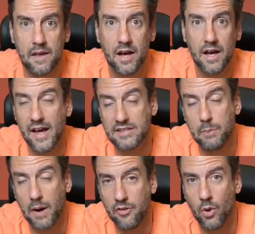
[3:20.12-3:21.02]
And that's,
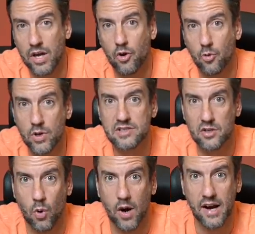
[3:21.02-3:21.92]
by the way, the
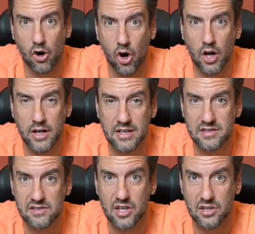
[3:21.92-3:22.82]
reason why our audience
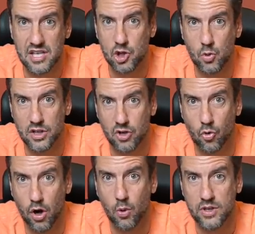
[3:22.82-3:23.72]
is continuing to
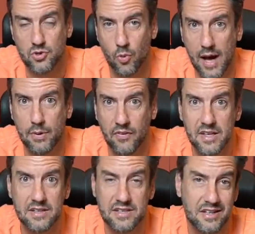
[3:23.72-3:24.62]
grow as
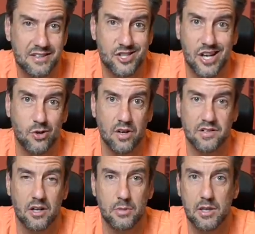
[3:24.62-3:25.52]
rapidly as it is. January
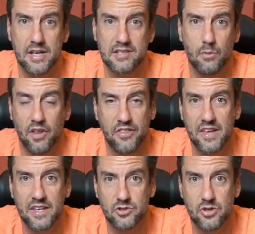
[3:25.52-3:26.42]
is going to be the best month in
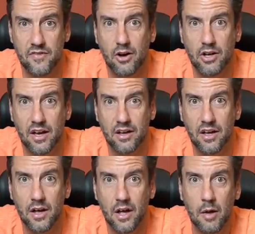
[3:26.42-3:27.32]
the history of OutKick.
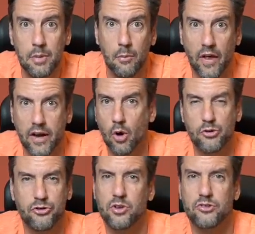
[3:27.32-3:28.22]
People are like, oh, as
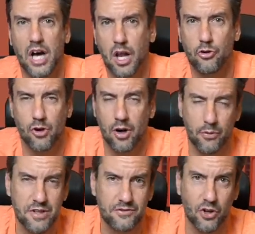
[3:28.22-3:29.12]
soon as Donald Trump
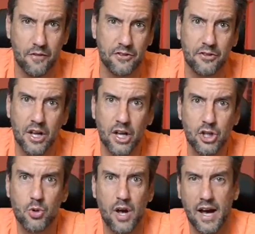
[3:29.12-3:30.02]
leaves office,
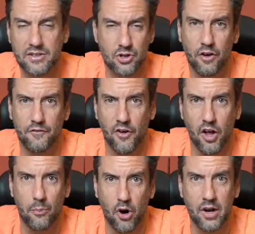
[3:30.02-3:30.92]
you guys are going to fall
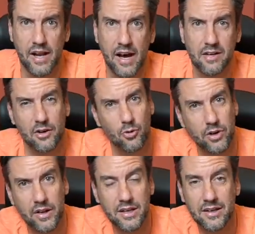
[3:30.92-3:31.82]
apart at OutKick.
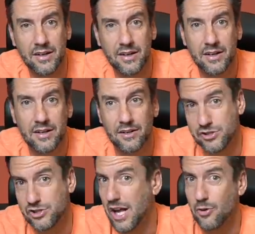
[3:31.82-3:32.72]
Really?
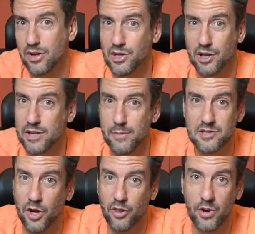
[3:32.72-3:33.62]
Because January is going to be the
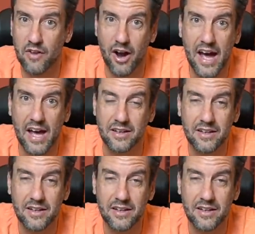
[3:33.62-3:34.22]
best month we ever had.